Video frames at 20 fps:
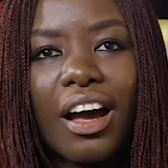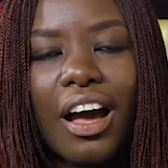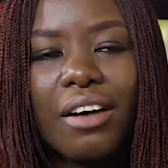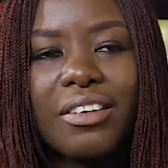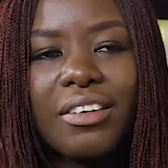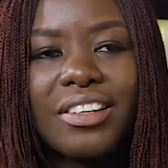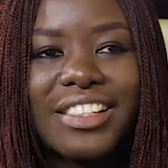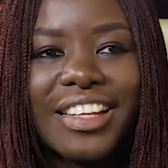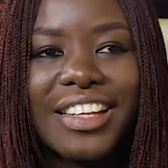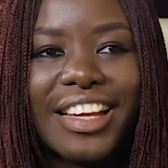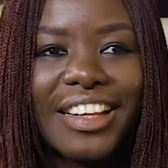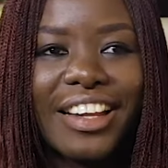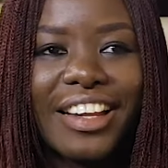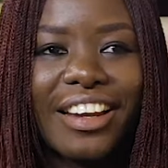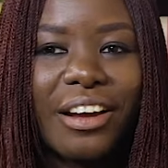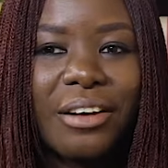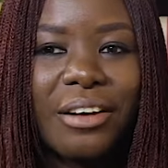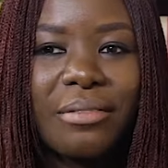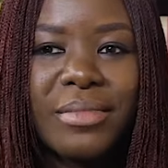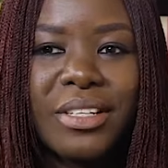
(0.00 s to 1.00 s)
I would say that
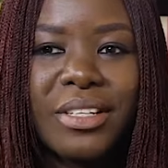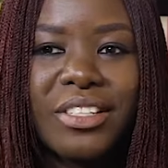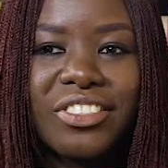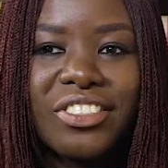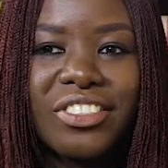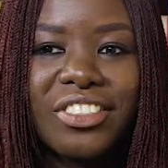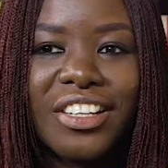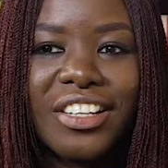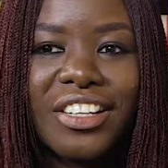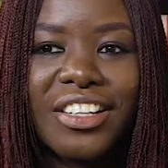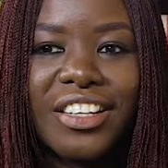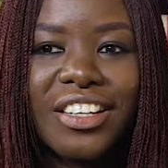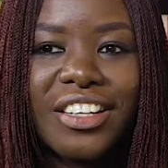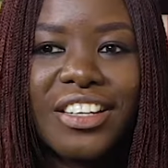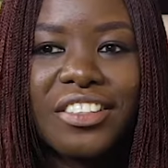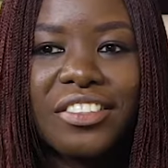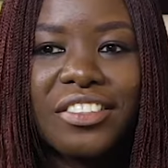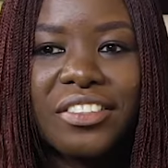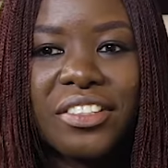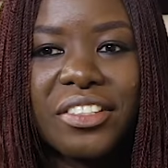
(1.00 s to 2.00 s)
our mission
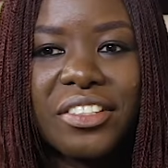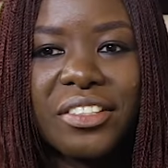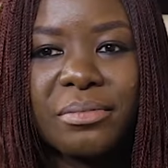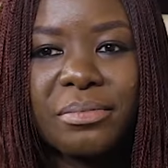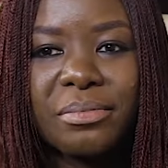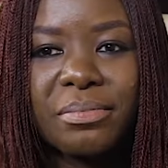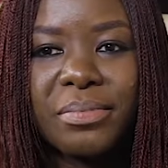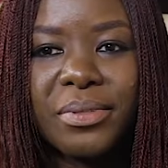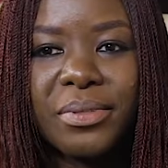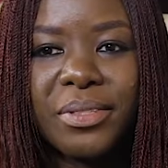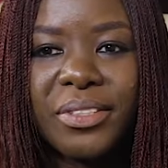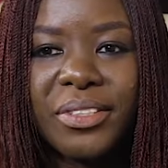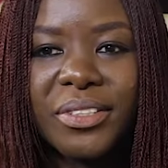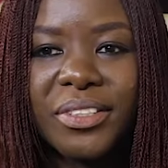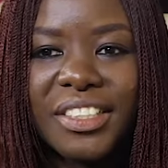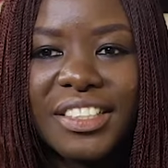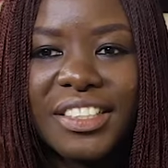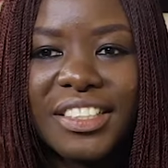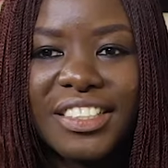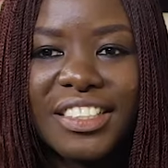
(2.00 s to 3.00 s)
is to
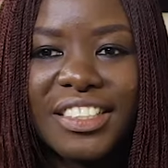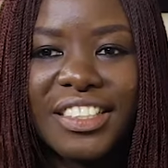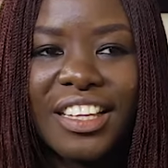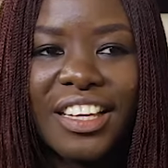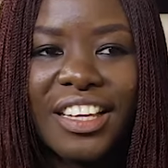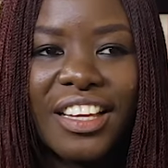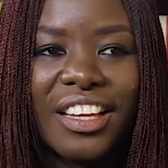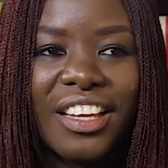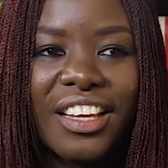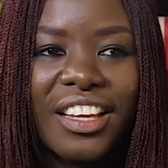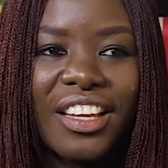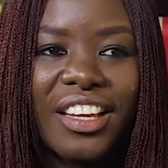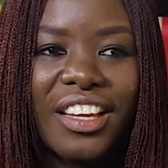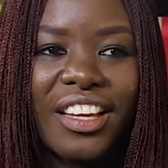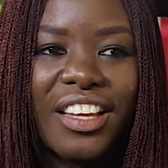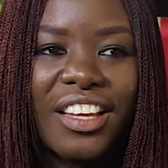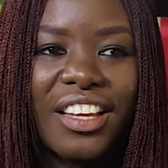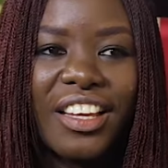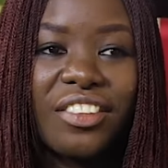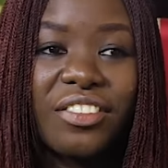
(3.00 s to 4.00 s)

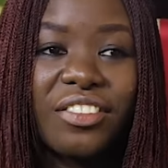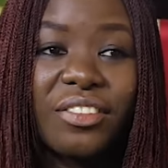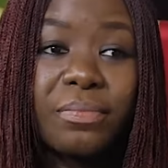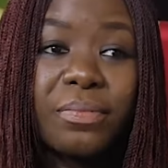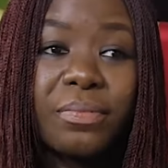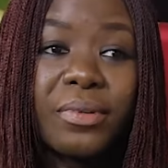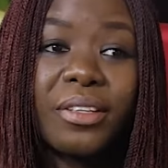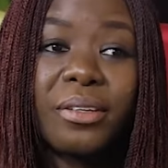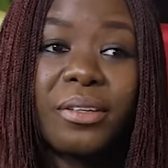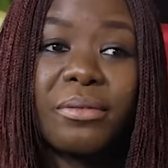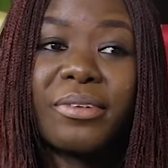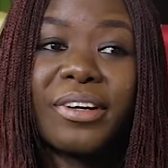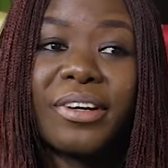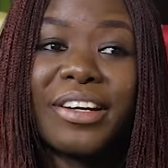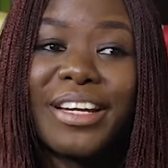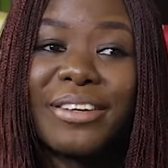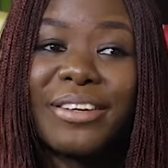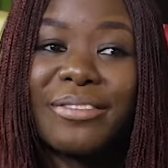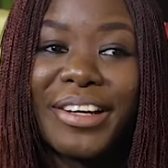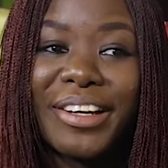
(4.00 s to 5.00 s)
put the
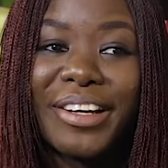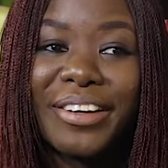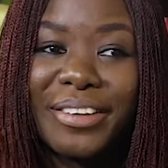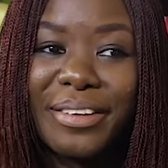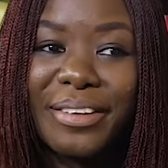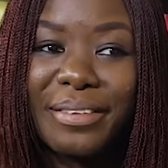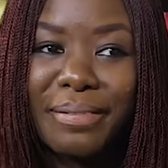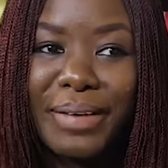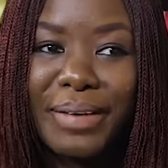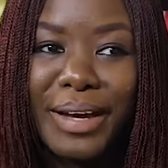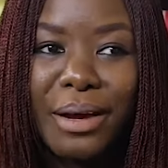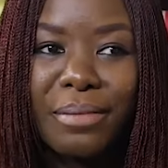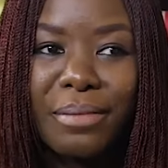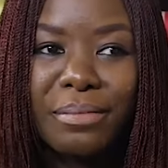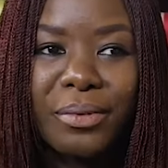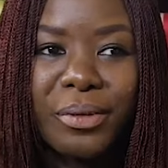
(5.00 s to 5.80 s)
braided wig on the map.